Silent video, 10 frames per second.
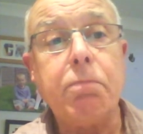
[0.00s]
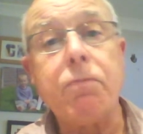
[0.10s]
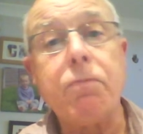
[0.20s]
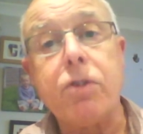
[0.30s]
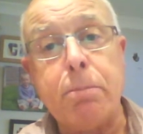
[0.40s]

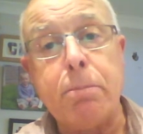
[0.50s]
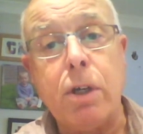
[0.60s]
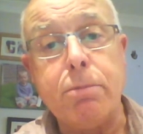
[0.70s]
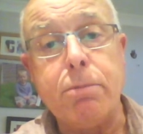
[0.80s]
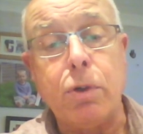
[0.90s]

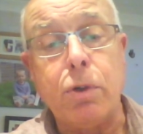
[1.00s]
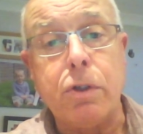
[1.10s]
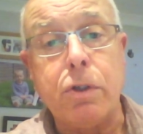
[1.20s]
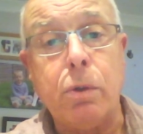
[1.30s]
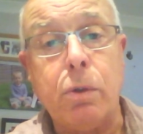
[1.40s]
sometimes not
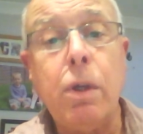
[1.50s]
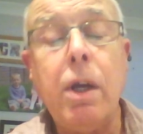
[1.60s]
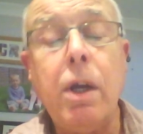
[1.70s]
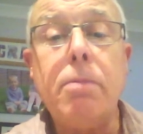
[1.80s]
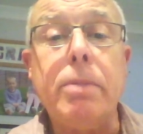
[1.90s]
at all,
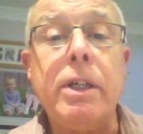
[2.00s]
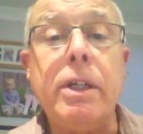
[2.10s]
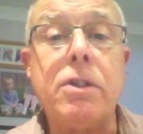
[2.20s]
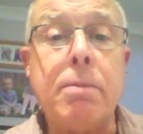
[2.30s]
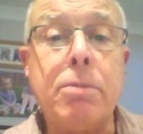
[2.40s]

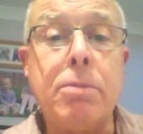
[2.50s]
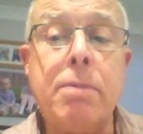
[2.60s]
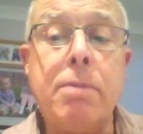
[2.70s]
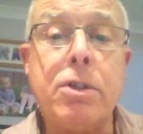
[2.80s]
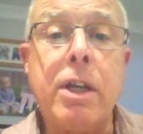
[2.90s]
but
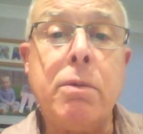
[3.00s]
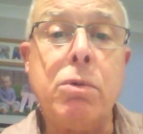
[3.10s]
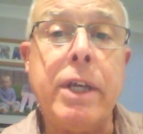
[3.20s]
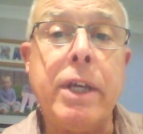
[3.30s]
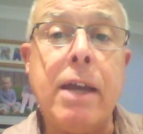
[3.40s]
sometimes they
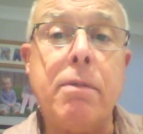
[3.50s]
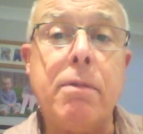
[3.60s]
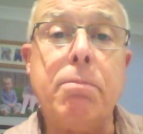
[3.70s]
will get